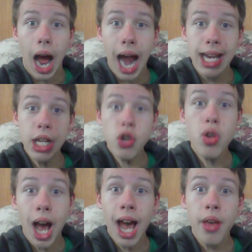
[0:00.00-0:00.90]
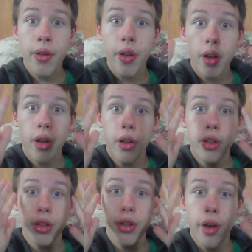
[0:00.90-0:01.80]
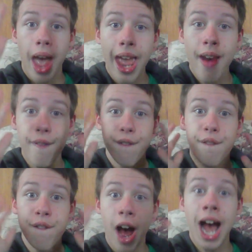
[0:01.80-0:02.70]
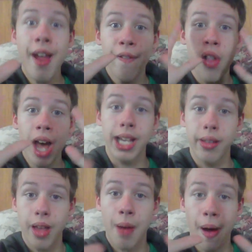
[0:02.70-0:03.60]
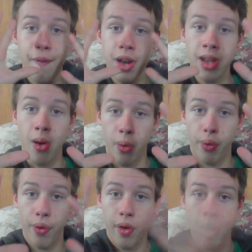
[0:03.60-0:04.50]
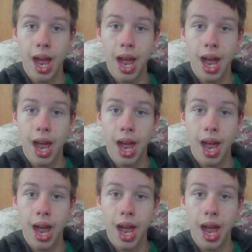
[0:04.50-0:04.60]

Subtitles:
I need you guys to hit 5 likes on my videos.